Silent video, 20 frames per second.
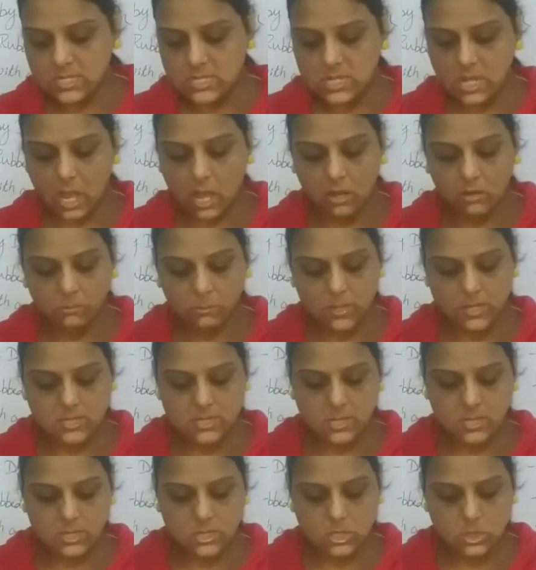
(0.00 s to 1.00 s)
towel,
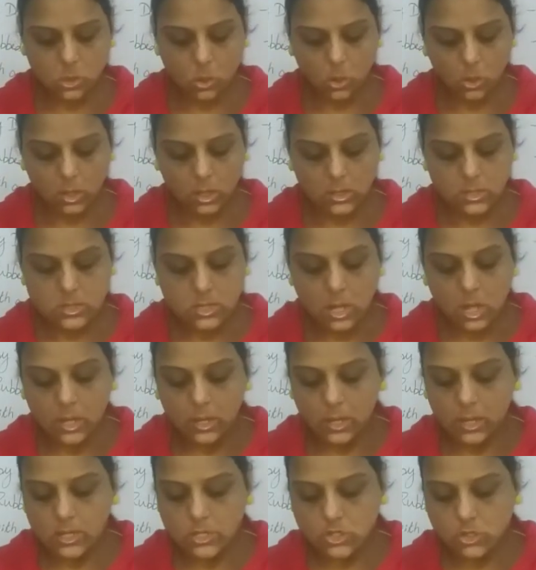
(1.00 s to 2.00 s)
basin, soiled
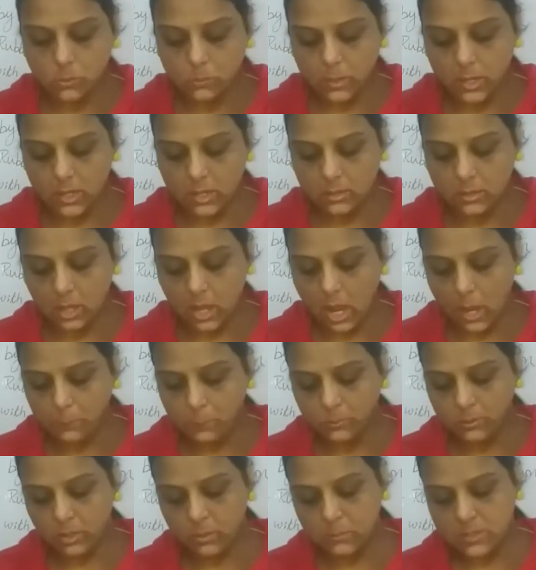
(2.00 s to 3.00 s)
instrument, the
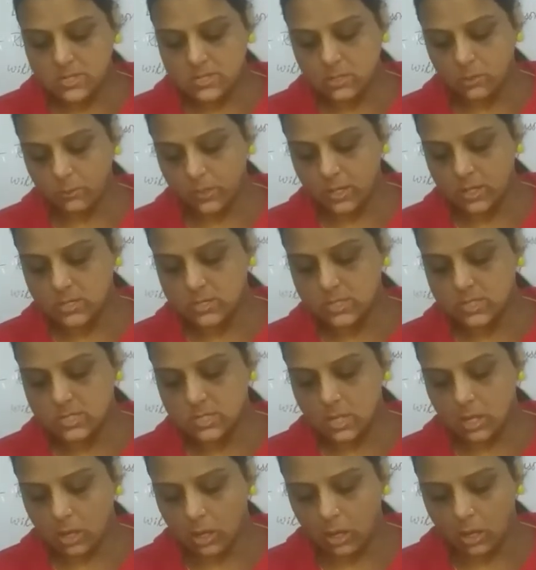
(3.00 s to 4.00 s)
hypodermic syringe, and
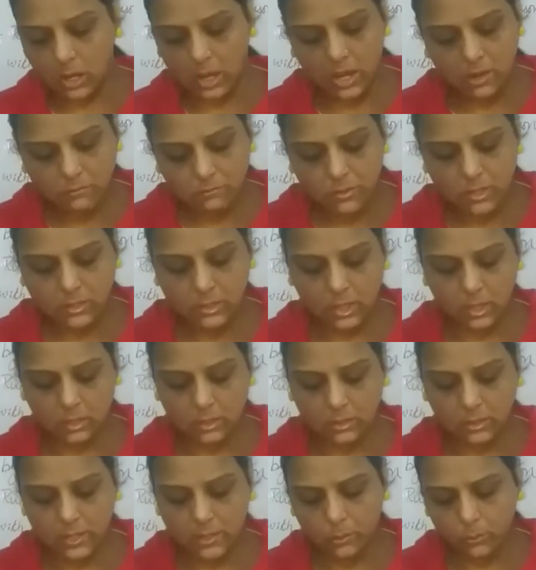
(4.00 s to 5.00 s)
everything,
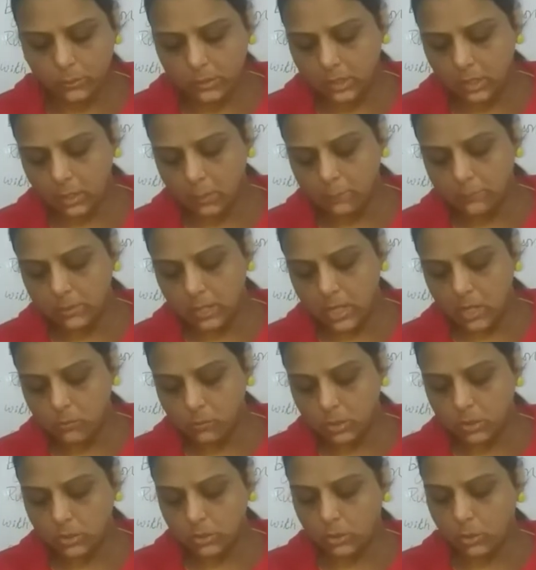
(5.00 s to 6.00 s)
lilinium, the
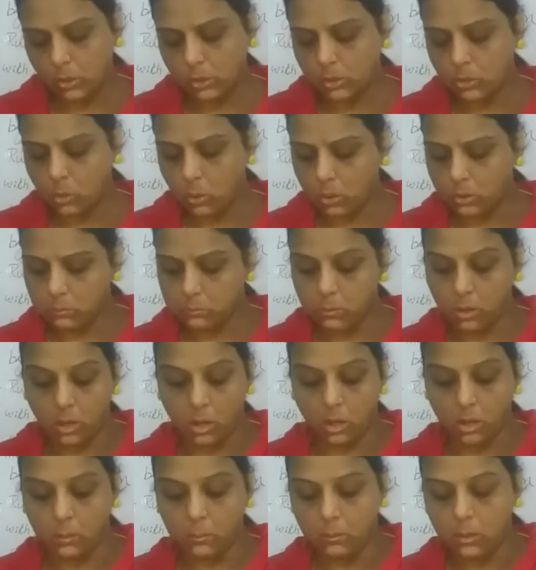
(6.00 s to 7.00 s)
Everknig
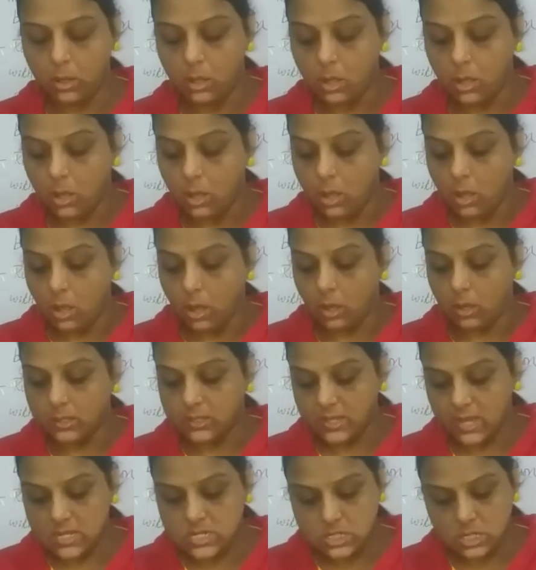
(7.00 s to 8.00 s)
not
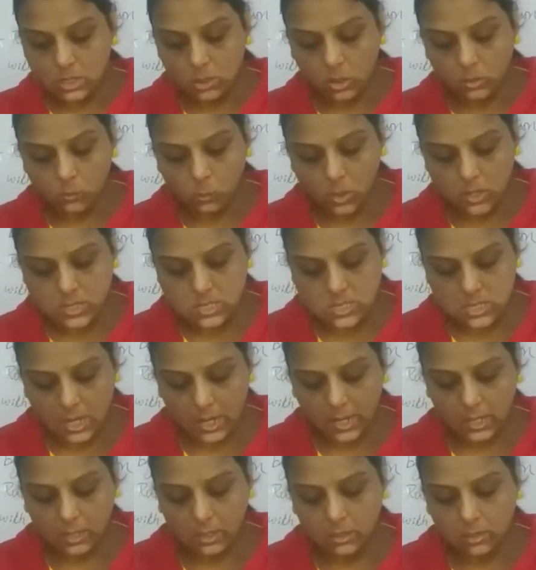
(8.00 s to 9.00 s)
kettle on one
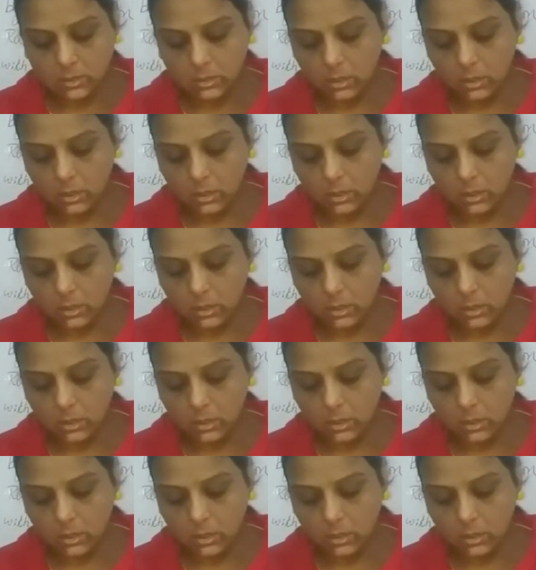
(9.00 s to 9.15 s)
side.